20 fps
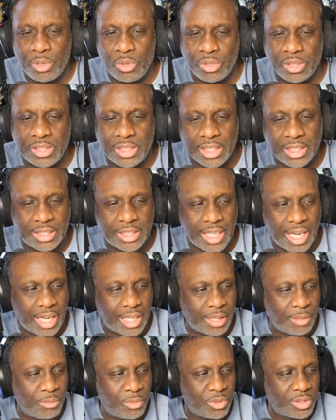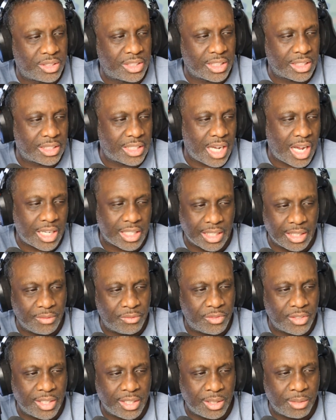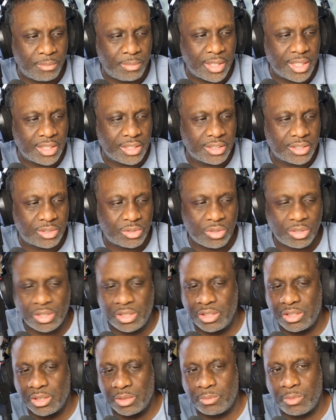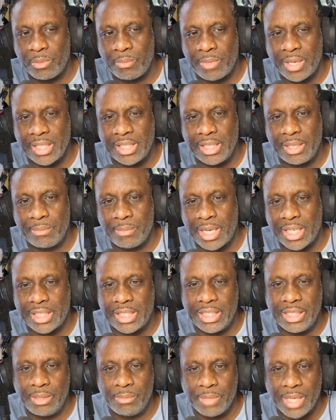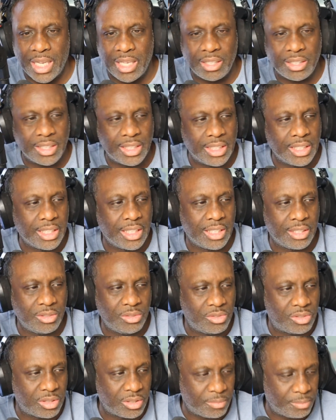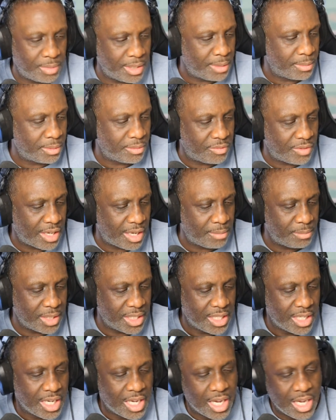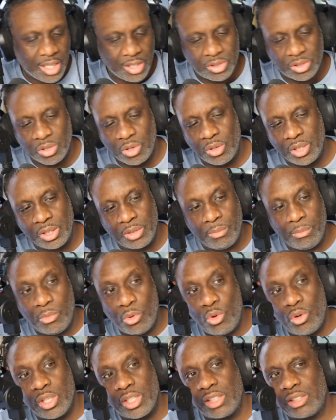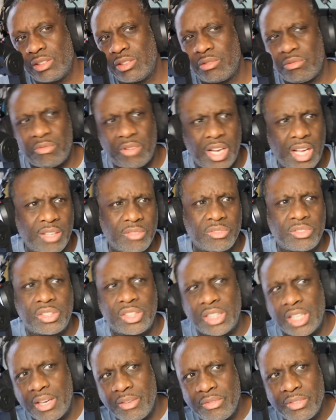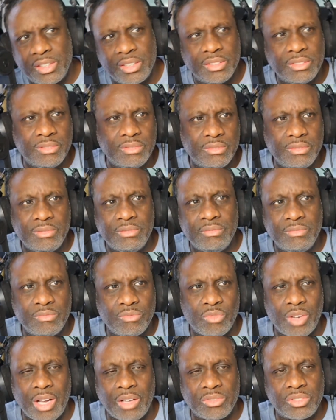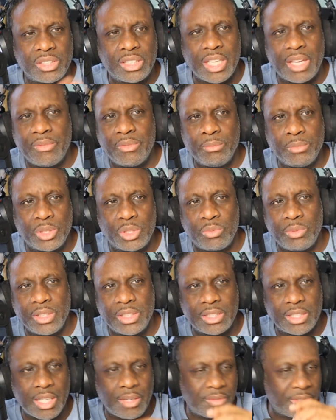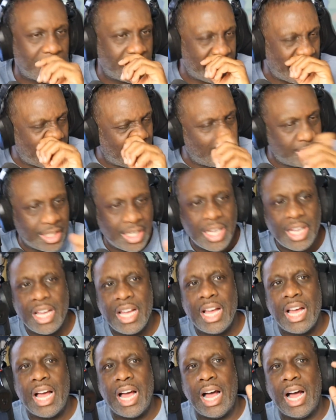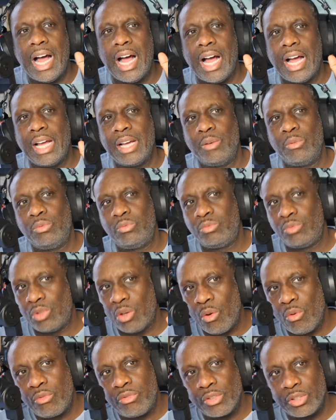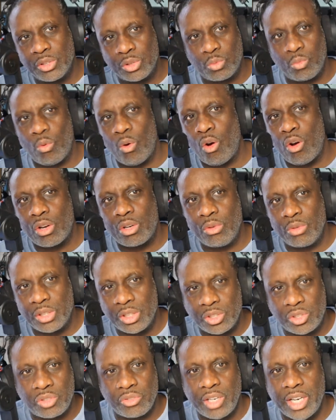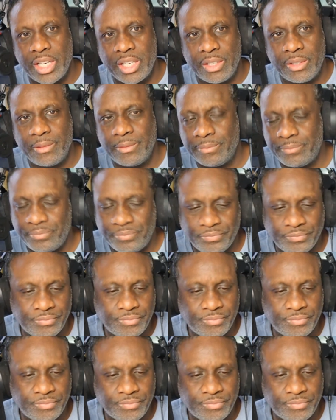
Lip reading: me on TikTok. I'm on TikTok, Infinite Abundance, or you could just put my name, Akeem L, in there. You should be able to find me. So in the mornings around seven, between 7 and 8, I go for this walk on the trail,